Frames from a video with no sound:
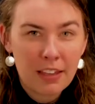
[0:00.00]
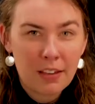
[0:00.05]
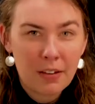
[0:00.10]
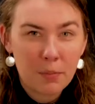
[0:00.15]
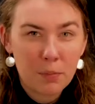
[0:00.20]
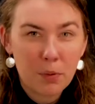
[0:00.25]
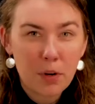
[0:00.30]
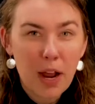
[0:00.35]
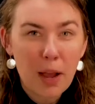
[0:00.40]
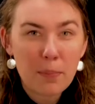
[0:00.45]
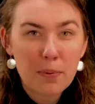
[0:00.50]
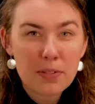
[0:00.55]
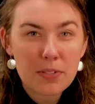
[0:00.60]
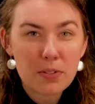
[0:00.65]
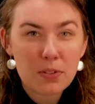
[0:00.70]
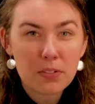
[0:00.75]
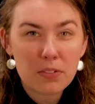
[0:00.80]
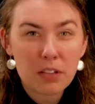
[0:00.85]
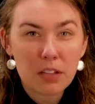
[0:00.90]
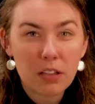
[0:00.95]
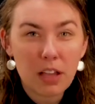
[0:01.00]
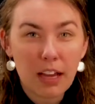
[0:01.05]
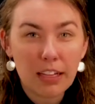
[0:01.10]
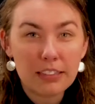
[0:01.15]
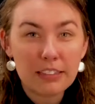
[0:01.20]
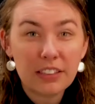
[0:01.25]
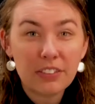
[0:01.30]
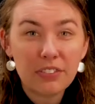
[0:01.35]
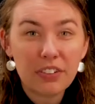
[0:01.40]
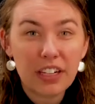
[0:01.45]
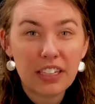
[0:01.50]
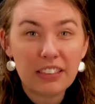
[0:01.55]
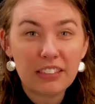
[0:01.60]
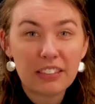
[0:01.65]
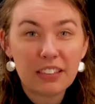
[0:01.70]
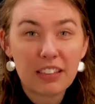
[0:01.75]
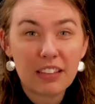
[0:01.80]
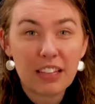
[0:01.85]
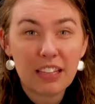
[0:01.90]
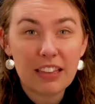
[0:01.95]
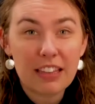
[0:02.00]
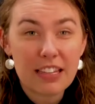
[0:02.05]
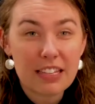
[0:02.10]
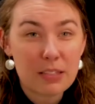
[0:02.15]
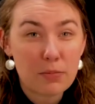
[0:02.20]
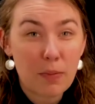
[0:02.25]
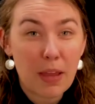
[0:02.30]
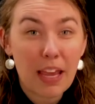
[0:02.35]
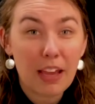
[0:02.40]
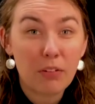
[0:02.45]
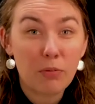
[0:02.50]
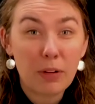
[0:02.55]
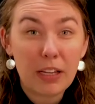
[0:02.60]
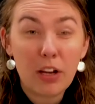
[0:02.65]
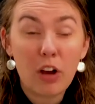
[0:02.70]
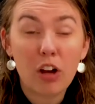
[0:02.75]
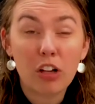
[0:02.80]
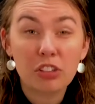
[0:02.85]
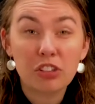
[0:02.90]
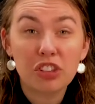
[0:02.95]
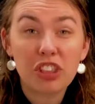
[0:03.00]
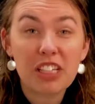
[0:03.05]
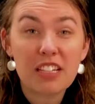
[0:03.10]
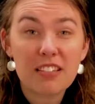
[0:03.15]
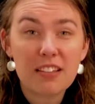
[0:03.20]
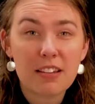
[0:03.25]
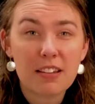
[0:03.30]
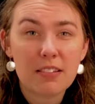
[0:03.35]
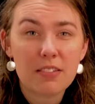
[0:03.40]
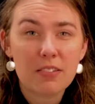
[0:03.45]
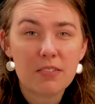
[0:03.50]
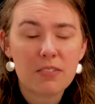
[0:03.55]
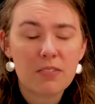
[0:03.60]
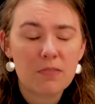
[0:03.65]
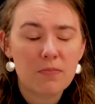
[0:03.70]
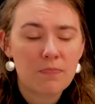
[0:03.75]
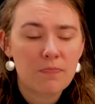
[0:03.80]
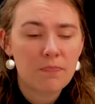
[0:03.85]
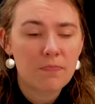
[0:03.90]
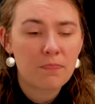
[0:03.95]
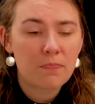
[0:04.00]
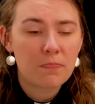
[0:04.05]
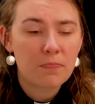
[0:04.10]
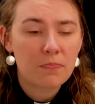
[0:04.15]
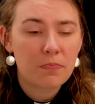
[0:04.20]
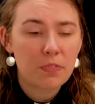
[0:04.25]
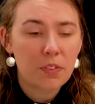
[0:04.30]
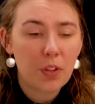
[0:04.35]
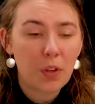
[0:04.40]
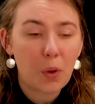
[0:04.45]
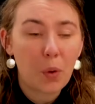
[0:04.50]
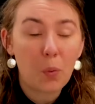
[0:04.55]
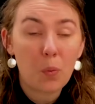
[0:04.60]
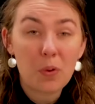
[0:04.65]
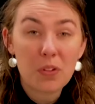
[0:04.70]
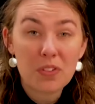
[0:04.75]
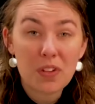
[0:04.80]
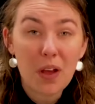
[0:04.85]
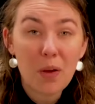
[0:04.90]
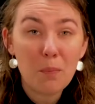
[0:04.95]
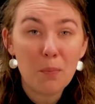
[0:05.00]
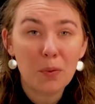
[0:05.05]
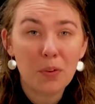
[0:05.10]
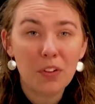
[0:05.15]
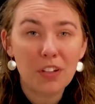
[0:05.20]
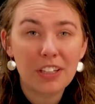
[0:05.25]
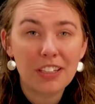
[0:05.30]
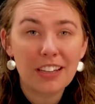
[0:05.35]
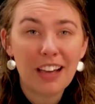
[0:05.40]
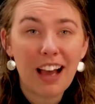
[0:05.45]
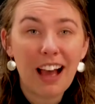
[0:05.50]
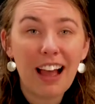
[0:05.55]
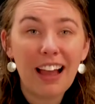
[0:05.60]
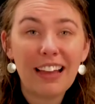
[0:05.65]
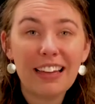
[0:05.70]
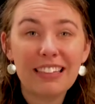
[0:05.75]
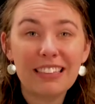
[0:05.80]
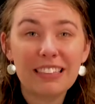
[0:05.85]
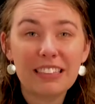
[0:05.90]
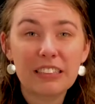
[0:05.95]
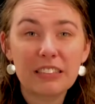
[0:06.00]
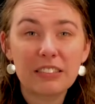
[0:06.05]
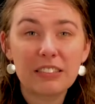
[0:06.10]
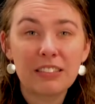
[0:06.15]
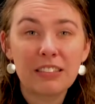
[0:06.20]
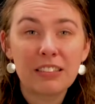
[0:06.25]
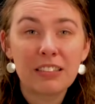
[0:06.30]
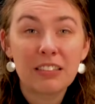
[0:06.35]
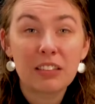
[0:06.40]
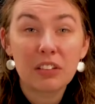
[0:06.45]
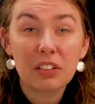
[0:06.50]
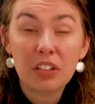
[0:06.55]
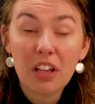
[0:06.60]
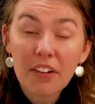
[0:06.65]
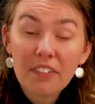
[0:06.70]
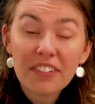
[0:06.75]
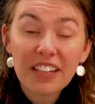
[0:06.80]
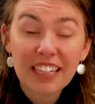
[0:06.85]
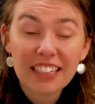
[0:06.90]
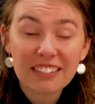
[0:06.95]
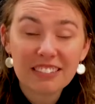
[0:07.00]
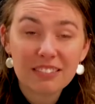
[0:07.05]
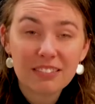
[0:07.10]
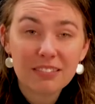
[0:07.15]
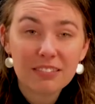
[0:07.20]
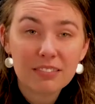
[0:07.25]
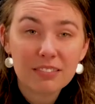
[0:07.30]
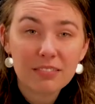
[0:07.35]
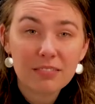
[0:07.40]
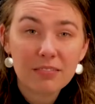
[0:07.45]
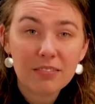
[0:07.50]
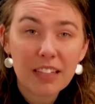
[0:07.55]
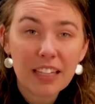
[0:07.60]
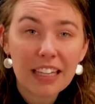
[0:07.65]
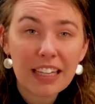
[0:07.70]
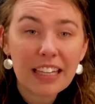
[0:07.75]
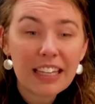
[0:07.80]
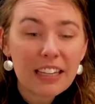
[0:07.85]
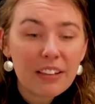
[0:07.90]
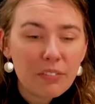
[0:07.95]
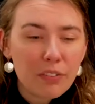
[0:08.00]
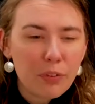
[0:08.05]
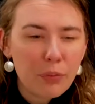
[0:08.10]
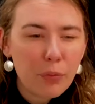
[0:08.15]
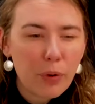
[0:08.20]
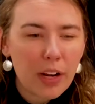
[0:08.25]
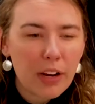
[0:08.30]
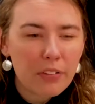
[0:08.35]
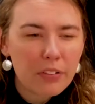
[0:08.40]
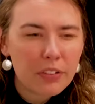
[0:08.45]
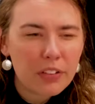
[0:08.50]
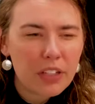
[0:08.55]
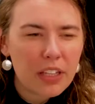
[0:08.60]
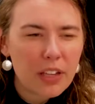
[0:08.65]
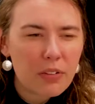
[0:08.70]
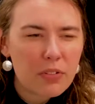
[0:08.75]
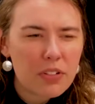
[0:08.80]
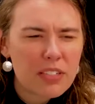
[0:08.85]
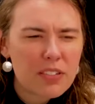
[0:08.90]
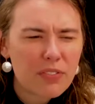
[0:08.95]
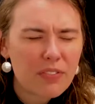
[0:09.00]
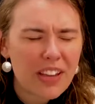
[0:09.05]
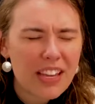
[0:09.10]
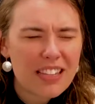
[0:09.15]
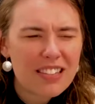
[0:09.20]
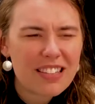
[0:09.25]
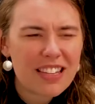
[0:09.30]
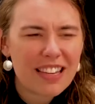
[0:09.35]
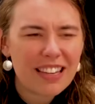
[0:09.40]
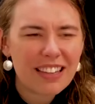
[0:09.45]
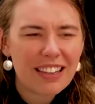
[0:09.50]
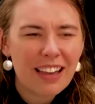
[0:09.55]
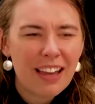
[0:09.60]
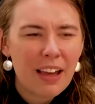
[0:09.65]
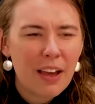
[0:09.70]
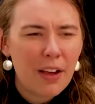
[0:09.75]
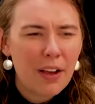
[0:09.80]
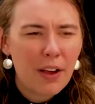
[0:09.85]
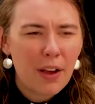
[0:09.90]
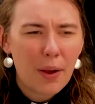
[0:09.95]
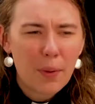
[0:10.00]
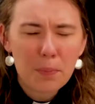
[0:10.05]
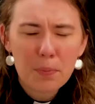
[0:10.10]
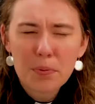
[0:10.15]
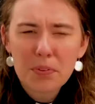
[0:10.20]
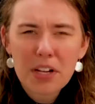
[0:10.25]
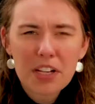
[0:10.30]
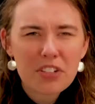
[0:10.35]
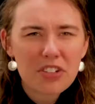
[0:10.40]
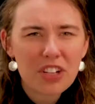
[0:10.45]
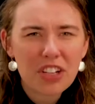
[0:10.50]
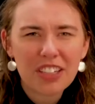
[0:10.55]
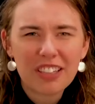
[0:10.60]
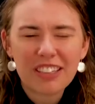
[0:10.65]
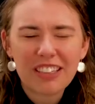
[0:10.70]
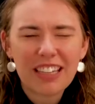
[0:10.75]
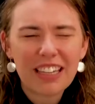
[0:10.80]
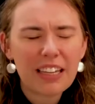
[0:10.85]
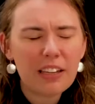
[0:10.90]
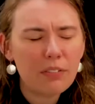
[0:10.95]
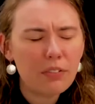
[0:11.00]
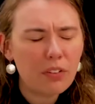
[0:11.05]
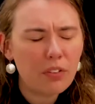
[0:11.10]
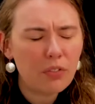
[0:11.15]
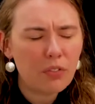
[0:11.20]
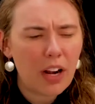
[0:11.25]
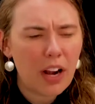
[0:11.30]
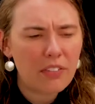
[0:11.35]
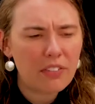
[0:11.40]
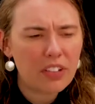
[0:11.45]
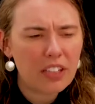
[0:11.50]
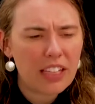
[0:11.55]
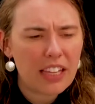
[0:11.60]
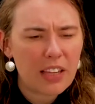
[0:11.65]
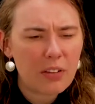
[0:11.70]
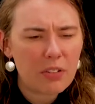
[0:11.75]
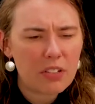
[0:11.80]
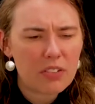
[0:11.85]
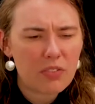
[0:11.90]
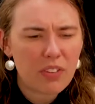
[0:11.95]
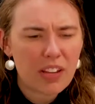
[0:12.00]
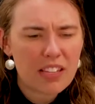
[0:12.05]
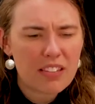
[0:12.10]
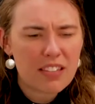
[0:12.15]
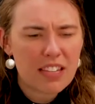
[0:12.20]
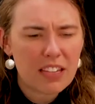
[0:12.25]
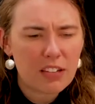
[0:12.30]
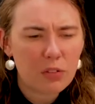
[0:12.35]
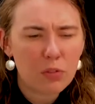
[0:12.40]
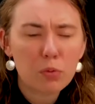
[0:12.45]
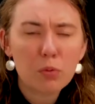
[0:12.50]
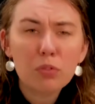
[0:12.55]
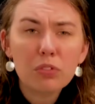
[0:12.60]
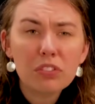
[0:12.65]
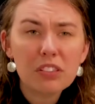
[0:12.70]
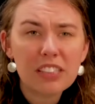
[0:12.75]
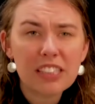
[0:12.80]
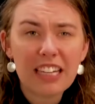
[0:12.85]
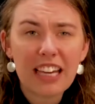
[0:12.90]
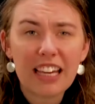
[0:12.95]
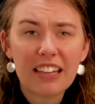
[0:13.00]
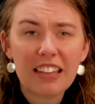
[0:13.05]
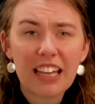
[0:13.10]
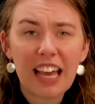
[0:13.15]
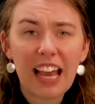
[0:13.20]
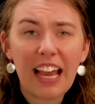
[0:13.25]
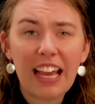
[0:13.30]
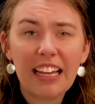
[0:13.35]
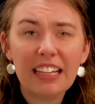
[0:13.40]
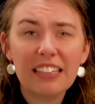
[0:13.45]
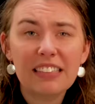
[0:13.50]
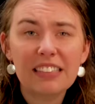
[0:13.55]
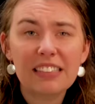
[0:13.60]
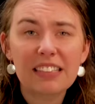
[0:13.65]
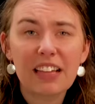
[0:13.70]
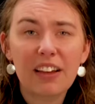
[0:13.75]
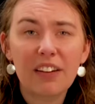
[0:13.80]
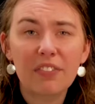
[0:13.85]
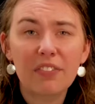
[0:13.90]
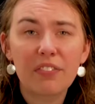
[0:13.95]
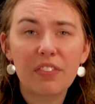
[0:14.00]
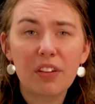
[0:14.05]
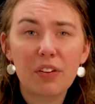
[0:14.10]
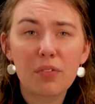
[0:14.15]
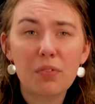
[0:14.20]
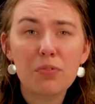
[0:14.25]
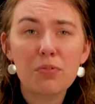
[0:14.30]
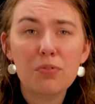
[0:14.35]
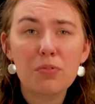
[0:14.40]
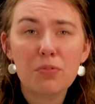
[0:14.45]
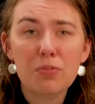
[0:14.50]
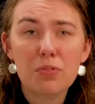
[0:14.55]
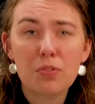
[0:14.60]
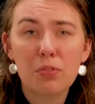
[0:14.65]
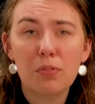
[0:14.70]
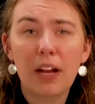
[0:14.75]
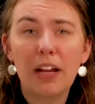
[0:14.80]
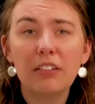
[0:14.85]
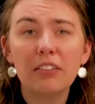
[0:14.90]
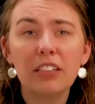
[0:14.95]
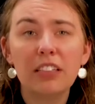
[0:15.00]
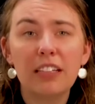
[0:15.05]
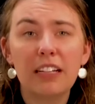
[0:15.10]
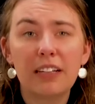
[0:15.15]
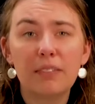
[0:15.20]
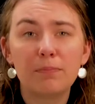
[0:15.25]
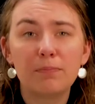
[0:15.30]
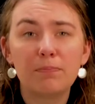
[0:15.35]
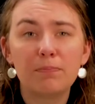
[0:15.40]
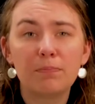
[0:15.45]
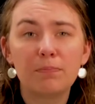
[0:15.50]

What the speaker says: Barabbas looked a lot different than this man we call Jesus, who was humble and kind and loving, even whenever he was facing oppression, even whenever he was facing cruelty at the hands of those who surrounded him.